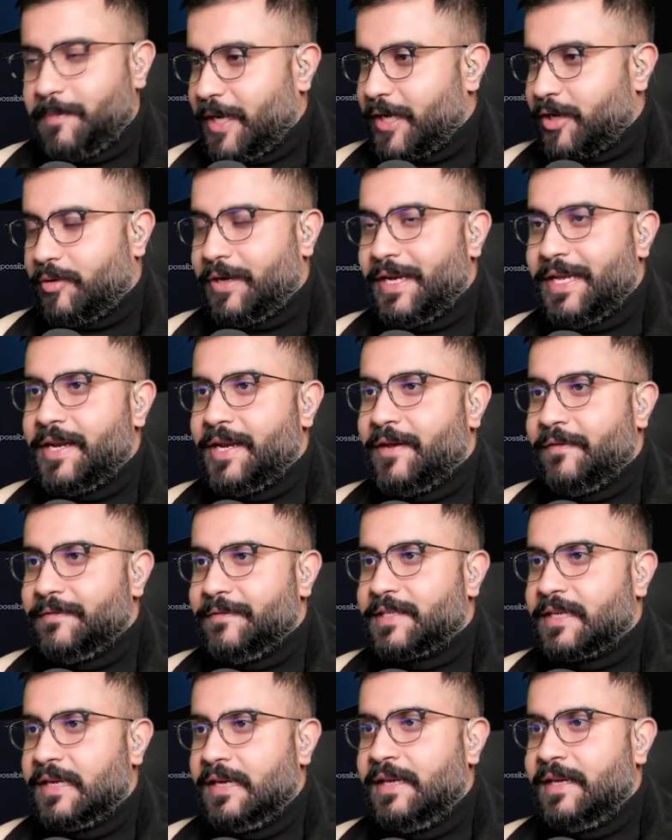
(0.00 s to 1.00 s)
by
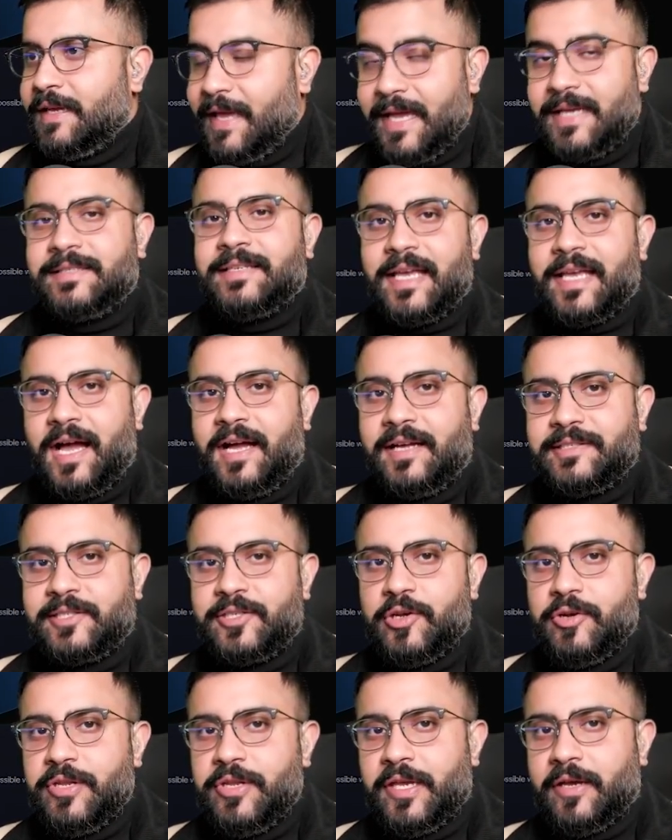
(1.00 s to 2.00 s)
creatives is AI
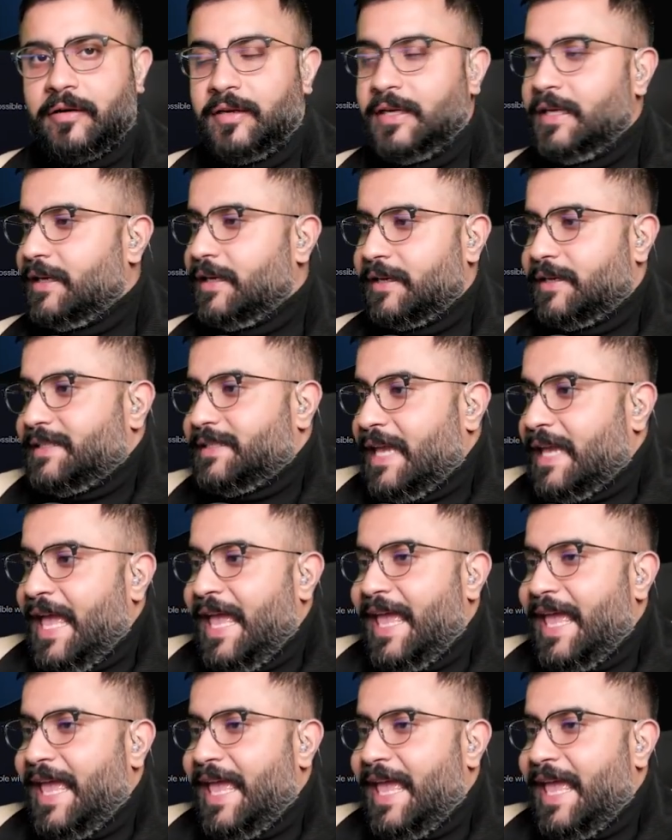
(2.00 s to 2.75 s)
Studio, because